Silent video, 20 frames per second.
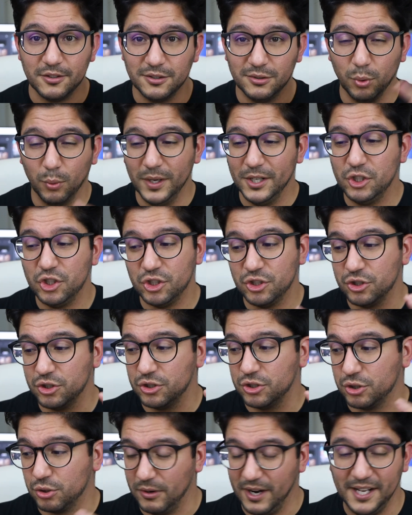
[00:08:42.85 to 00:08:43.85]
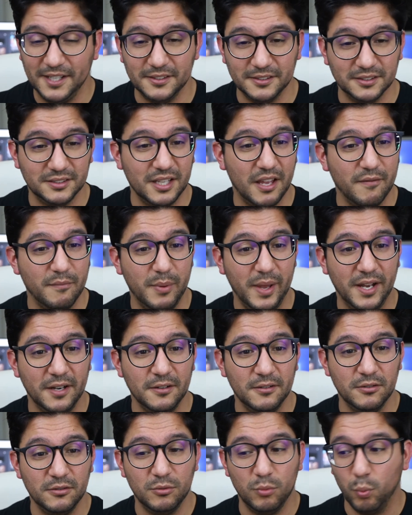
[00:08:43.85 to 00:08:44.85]
Twitch trends have
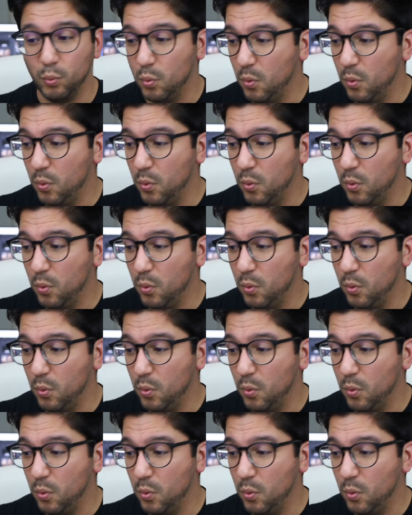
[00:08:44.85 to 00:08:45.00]
been